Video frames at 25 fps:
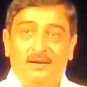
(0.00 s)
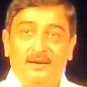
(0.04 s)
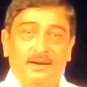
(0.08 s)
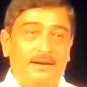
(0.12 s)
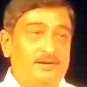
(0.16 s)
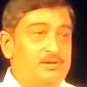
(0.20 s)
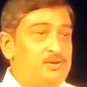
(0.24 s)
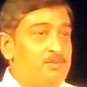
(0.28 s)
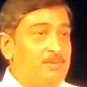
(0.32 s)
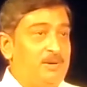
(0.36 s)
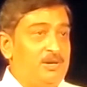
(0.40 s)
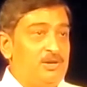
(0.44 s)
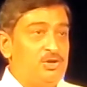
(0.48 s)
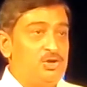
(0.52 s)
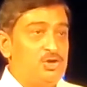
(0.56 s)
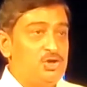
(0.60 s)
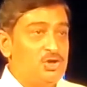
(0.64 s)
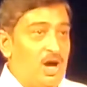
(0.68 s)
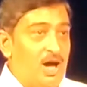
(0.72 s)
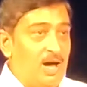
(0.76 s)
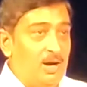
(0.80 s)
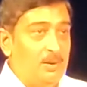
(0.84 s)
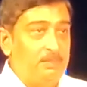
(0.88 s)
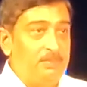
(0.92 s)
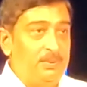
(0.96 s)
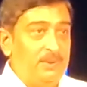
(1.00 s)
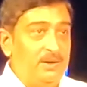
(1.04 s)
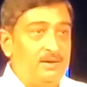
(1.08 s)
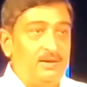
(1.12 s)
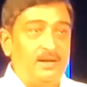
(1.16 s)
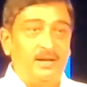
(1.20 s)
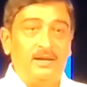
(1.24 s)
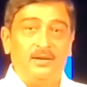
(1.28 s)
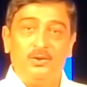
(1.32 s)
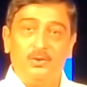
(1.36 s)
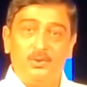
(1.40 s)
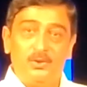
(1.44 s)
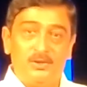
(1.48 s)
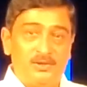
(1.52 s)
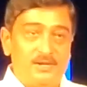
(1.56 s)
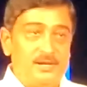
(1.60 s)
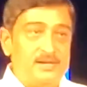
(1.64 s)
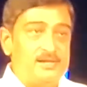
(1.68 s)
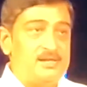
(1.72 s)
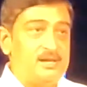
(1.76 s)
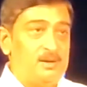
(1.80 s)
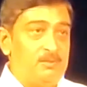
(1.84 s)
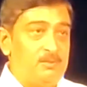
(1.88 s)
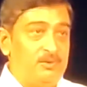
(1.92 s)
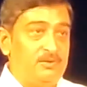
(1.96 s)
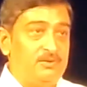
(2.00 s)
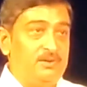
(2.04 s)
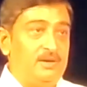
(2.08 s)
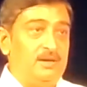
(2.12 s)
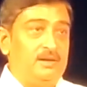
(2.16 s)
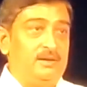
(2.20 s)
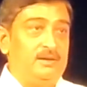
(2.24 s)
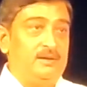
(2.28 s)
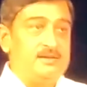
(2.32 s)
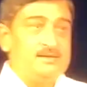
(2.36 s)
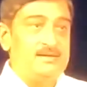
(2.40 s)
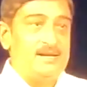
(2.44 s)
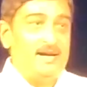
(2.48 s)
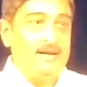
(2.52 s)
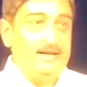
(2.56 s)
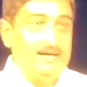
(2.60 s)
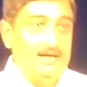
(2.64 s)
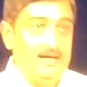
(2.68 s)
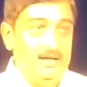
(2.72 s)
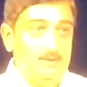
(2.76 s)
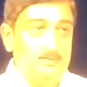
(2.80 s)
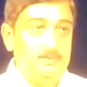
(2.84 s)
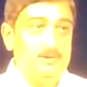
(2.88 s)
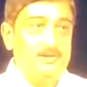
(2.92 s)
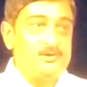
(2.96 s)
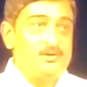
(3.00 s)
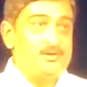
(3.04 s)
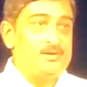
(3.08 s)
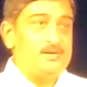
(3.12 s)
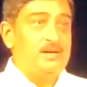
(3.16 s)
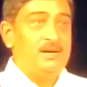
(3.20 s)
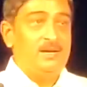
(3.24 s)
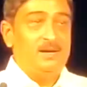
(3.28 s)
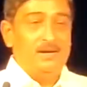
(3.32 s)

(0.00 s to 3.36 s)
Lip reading: It's been sharpened, and you'll see some of the design elements